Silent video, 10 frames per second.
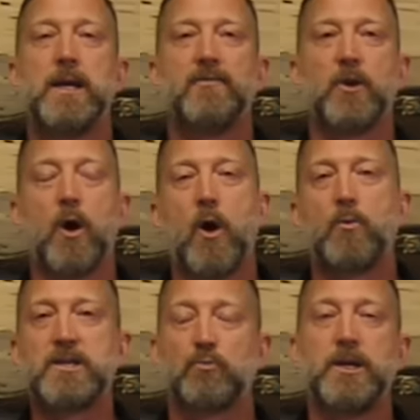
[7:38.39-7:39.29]
If you're
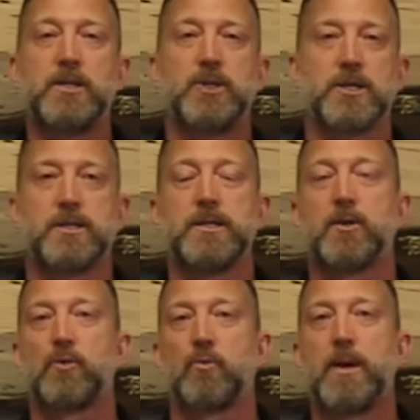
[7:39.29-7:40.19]
always readjusting your
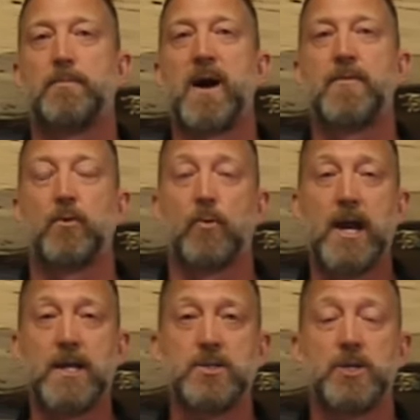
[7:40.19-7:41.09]
grip on the
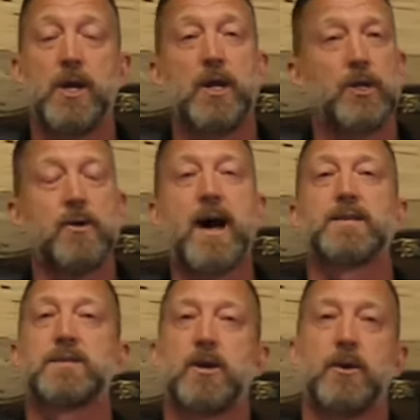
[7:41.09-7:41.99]
range, you're not
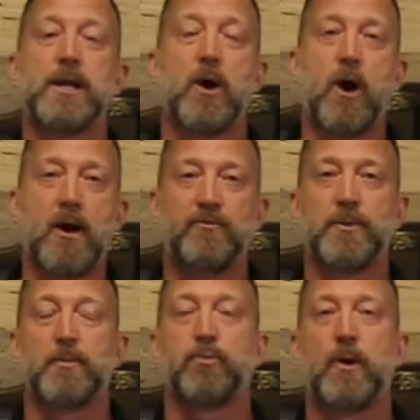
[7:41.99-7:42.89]
starting off
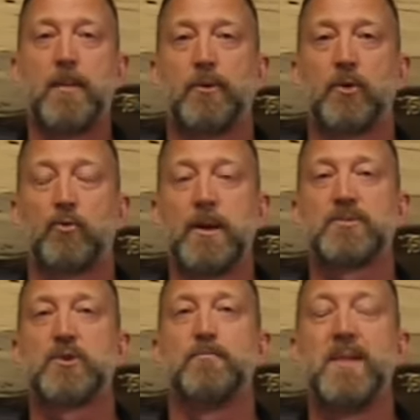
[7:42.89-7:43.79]
with a proper grip,
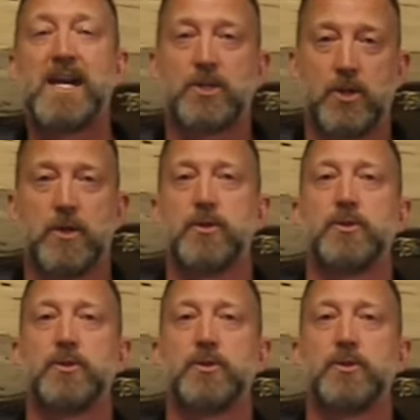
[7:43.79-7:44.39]
so make sure you're